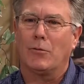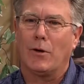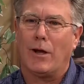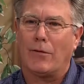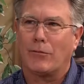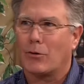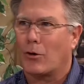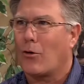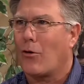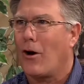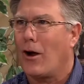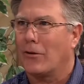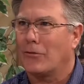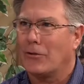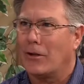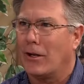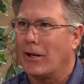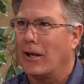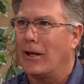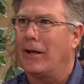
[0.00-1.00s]
we have to cross
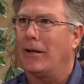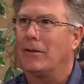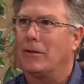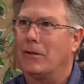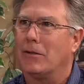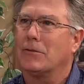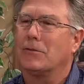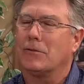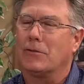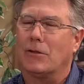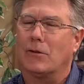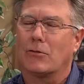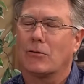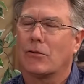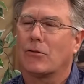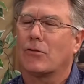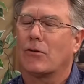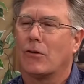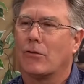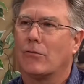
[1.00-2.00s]
that land to you know
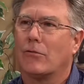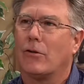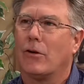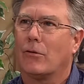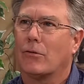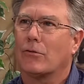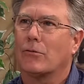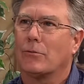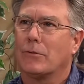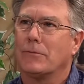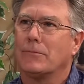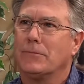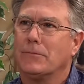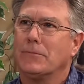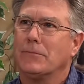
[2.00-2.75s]
to serve folks. But